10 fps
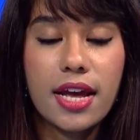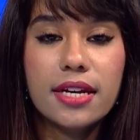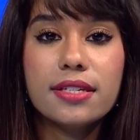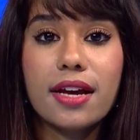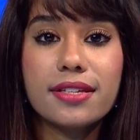
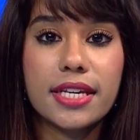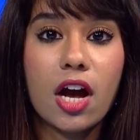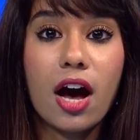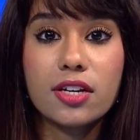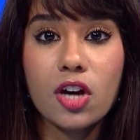discussing
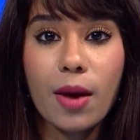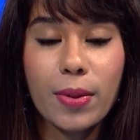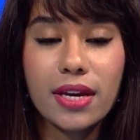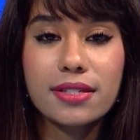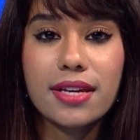hot
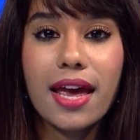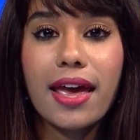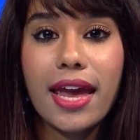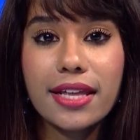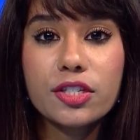topics
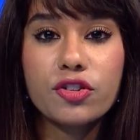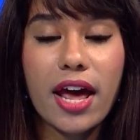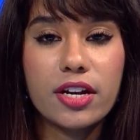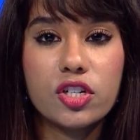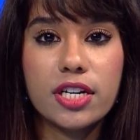and
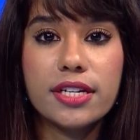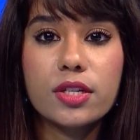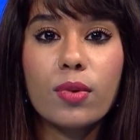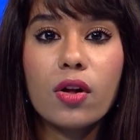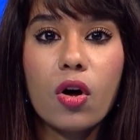strategies
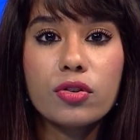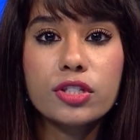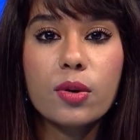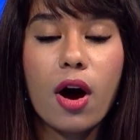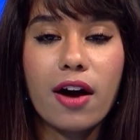while
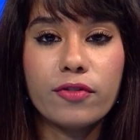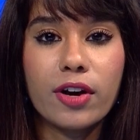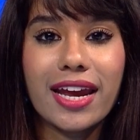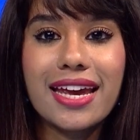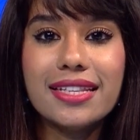also
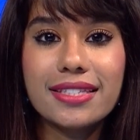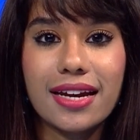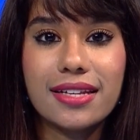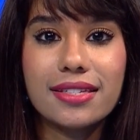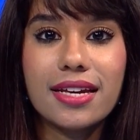offering
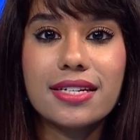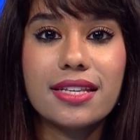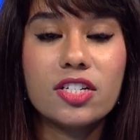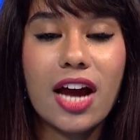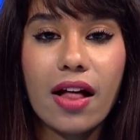insights into the
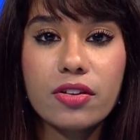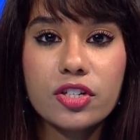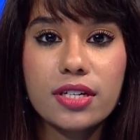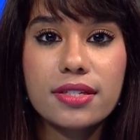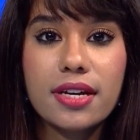
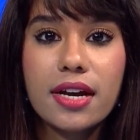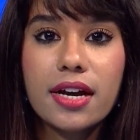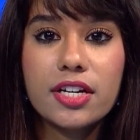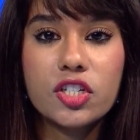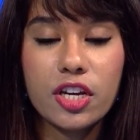challenges,
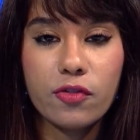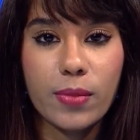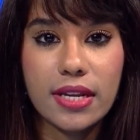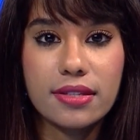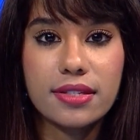
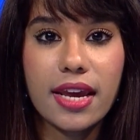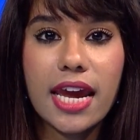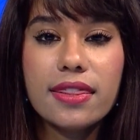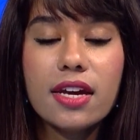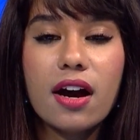achievements,
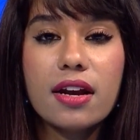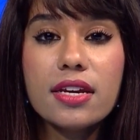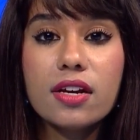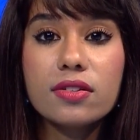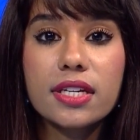and the
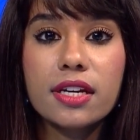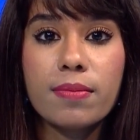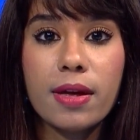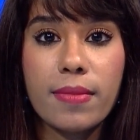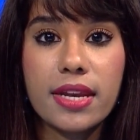unyielding
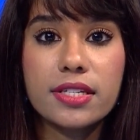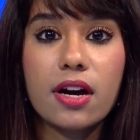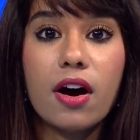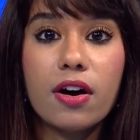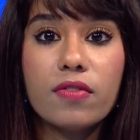commitment
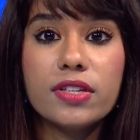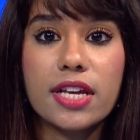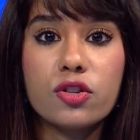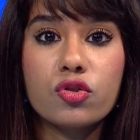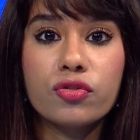of
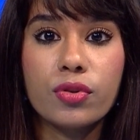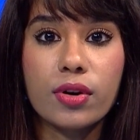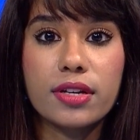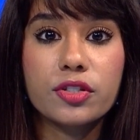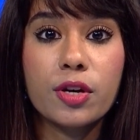Central
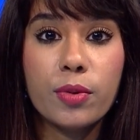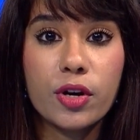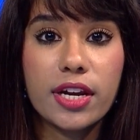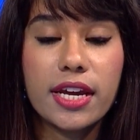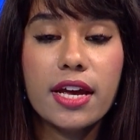Florida's
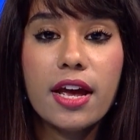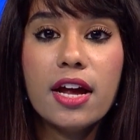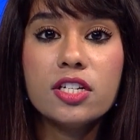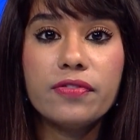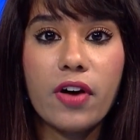community
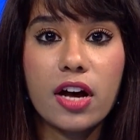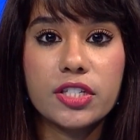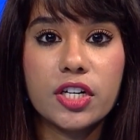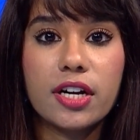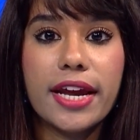to
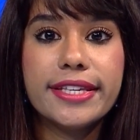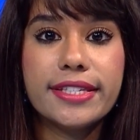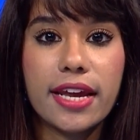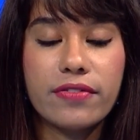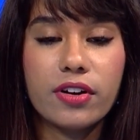foster a
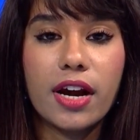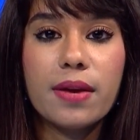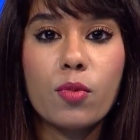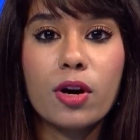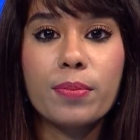safer and
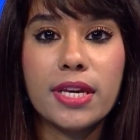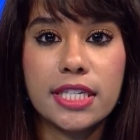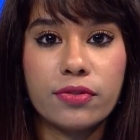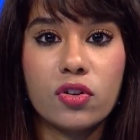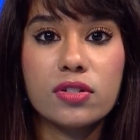more
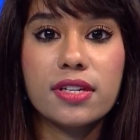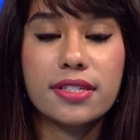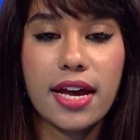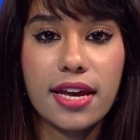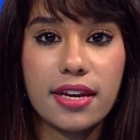peaceful
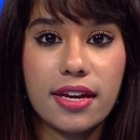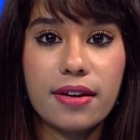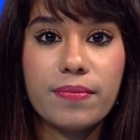society.